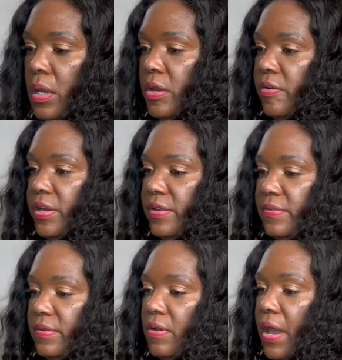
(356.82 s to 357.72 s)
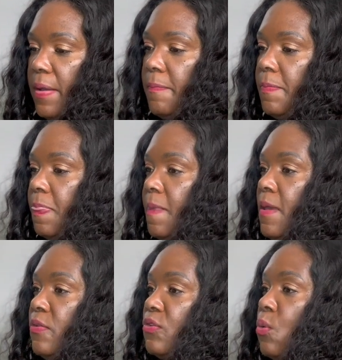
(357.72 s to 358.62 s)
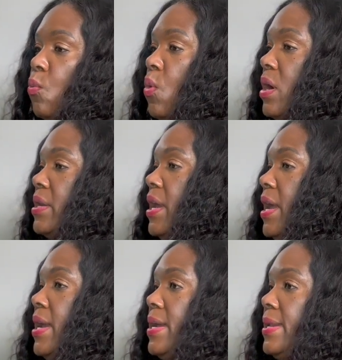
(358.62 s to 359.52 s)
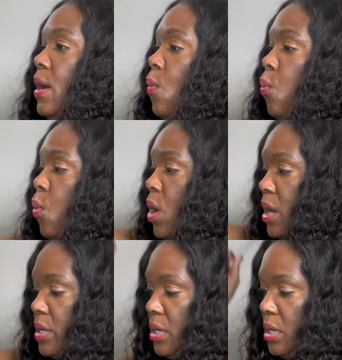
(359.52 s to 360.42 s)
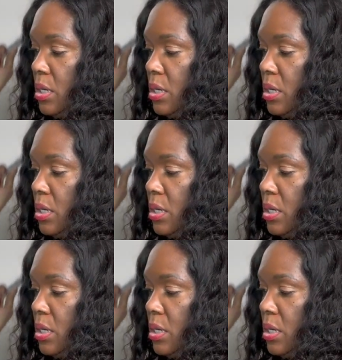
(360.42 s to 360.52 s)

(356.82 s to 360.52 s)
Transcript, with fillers: Here it is. Okay. So one and one.